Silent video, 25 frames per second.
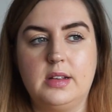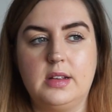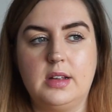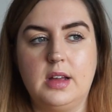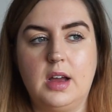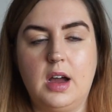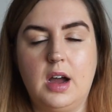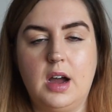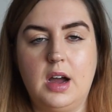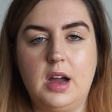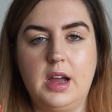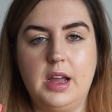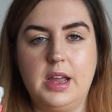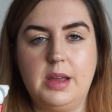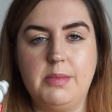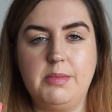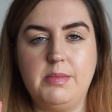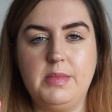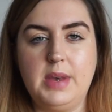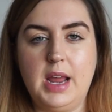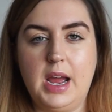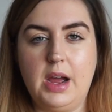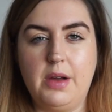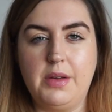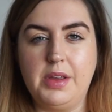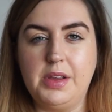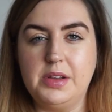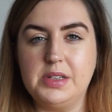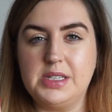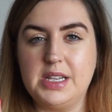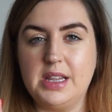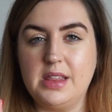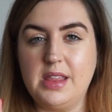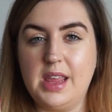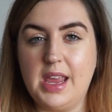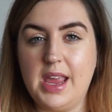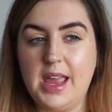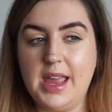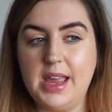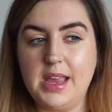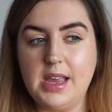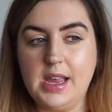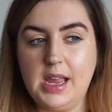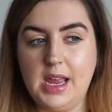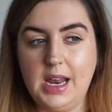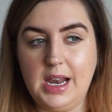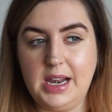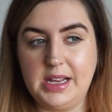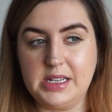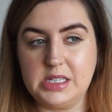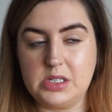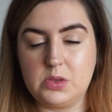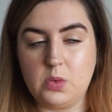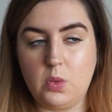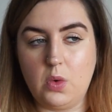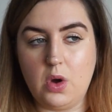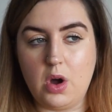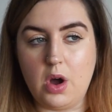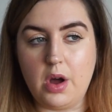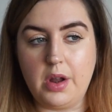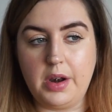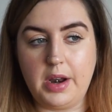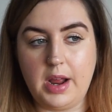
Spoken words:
I'm now using the Inkuless one,